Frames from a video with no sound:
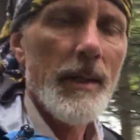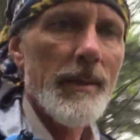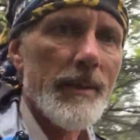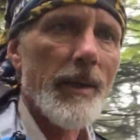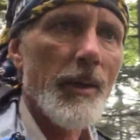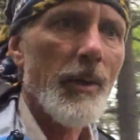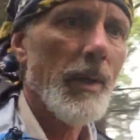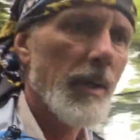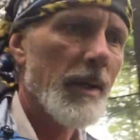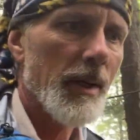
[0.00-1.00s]
So
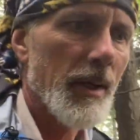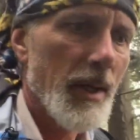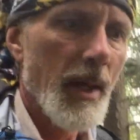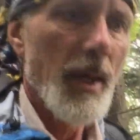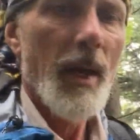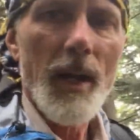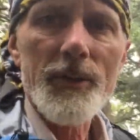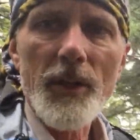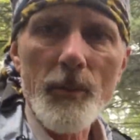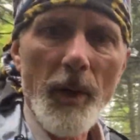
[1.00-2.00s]
I'll
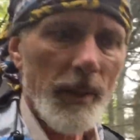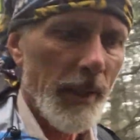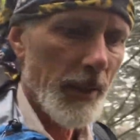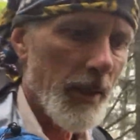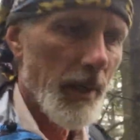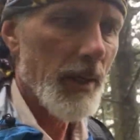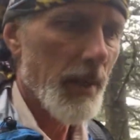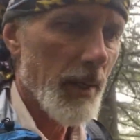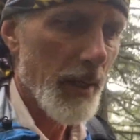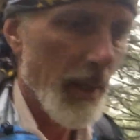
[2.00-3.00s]
celebrate later.
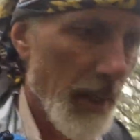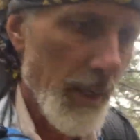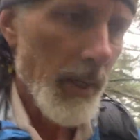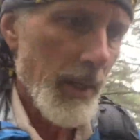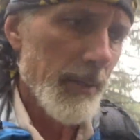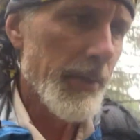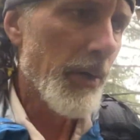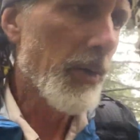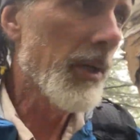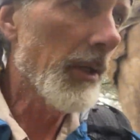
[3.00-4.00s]
So
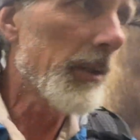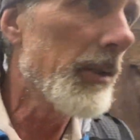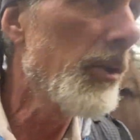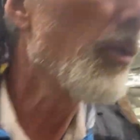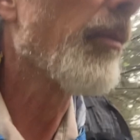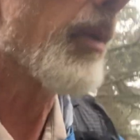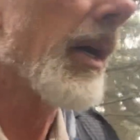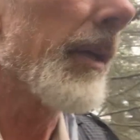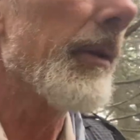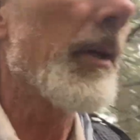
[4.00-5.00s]
Killington, you are
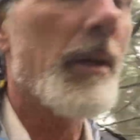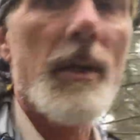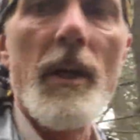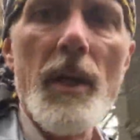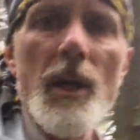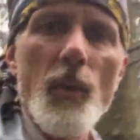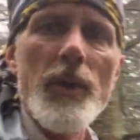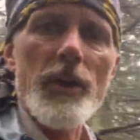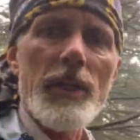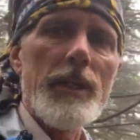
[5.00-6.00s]
mine. We
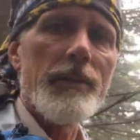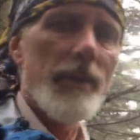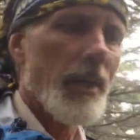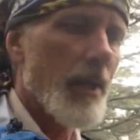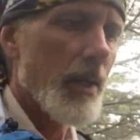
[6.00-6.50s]
are even.